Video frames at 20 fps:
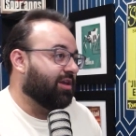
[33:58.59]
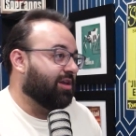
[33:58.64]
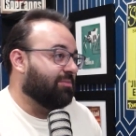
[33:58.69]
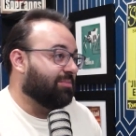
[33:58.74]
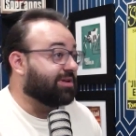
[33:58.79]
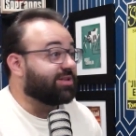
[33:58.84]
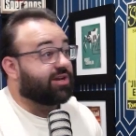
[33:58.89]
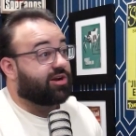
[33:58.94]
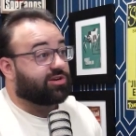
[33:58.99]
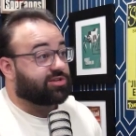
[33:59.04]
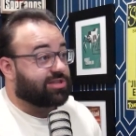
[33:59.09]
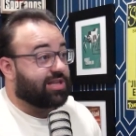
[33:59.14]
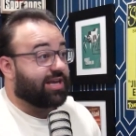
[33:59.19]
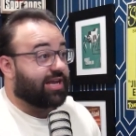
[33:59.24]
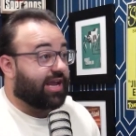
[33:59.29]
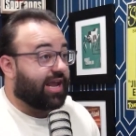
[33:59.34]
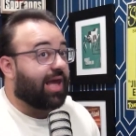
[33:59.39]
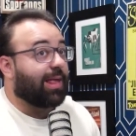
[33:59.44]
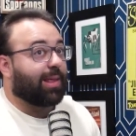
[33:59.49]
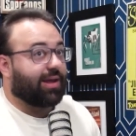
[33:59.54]
But there's like
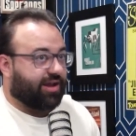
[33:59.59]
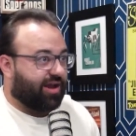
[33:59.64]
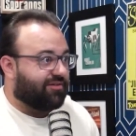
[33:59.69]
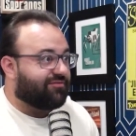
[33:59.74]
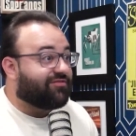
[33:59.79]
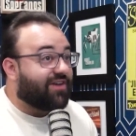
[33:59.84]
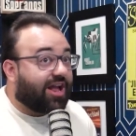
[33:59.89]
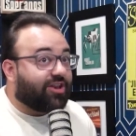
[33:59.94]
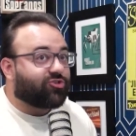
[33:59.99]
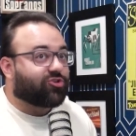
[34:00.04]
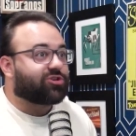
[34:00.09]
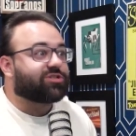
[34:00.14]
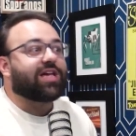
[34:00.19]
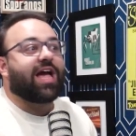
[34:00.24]
Avengers